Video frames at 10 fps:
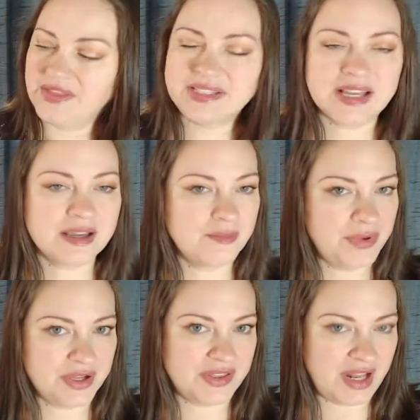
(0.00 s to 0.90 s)
The second
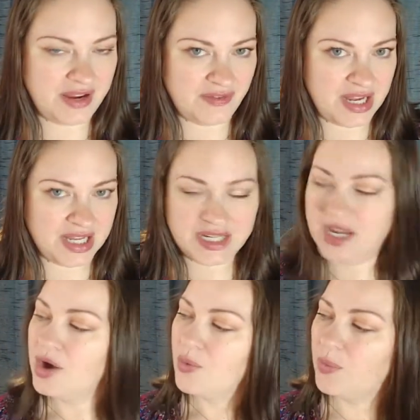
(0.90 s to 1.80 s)
book that I read
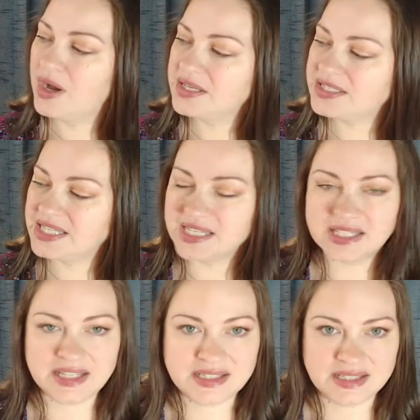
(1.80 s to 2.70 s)
was The
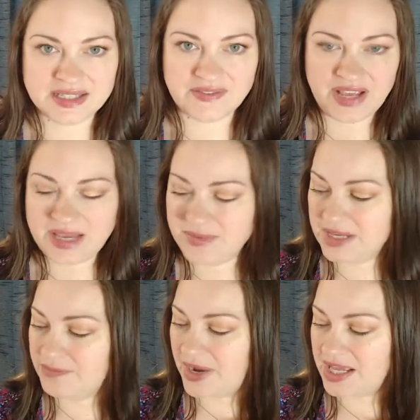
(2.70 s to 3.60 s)
Existence of
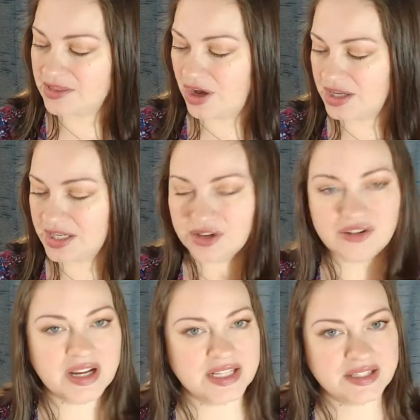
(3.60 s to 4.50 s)
Amy by Lana
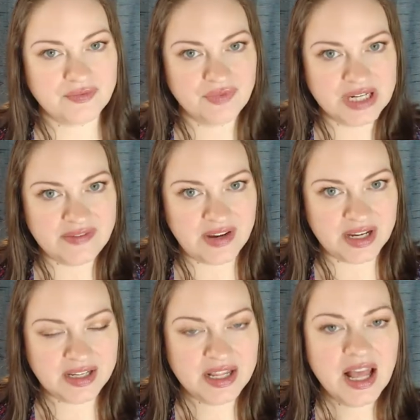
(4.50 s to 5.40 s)
Grace
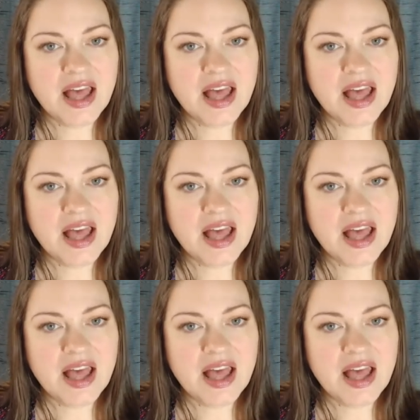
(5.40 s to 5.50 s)
Riva.